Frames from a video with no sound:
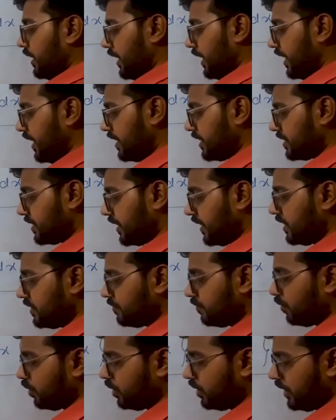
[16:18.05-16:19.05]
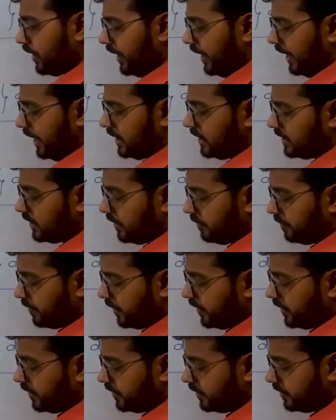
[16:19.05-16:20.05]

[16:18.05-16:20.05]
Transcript: A stands for algebra.